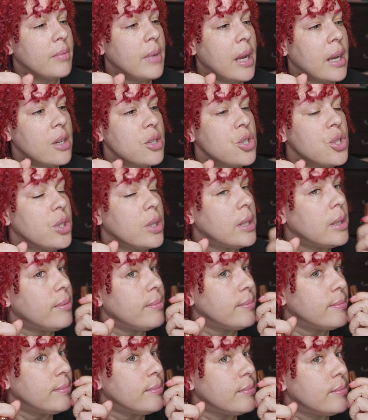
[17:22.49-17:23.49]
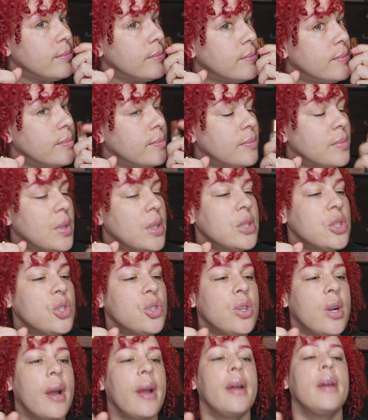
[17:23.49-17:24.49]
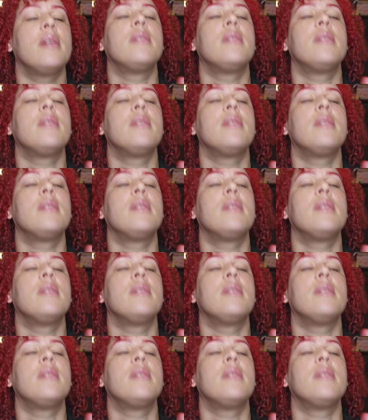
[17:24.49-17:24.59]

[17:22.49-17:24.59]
actually. Let's try.